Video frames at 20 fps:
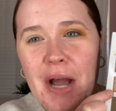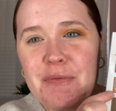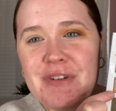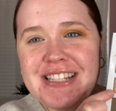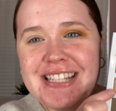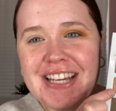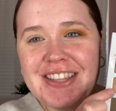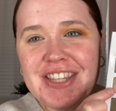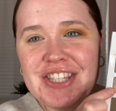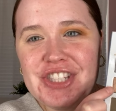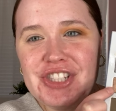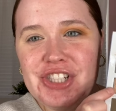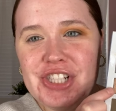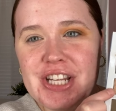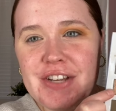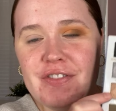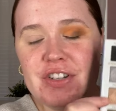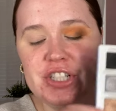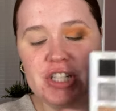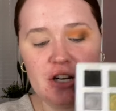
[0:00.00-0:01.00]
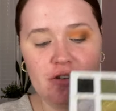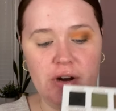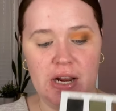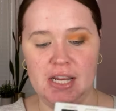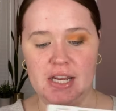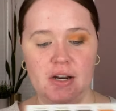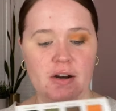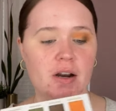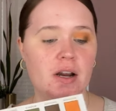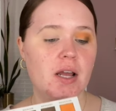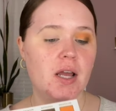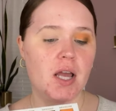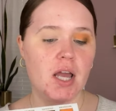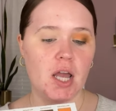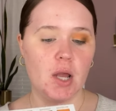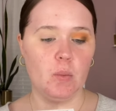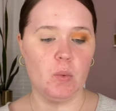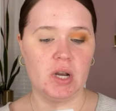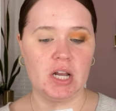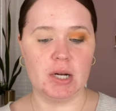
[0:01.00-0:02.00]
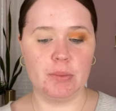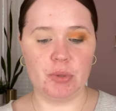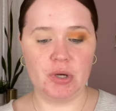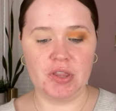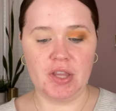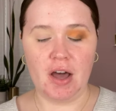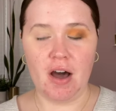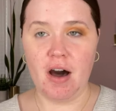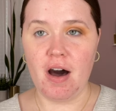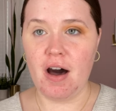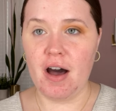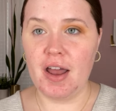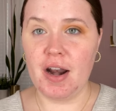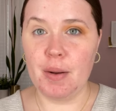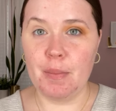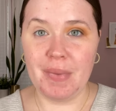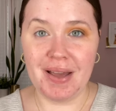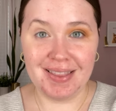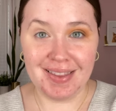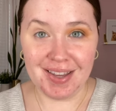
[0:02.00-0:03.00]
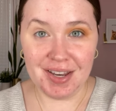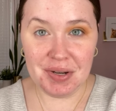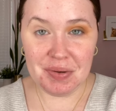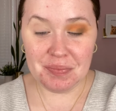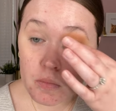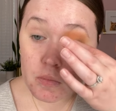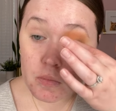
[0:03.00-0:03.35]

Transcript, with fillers: I'm gonna take this Geneva shade right here and we're gonna put that on my lid.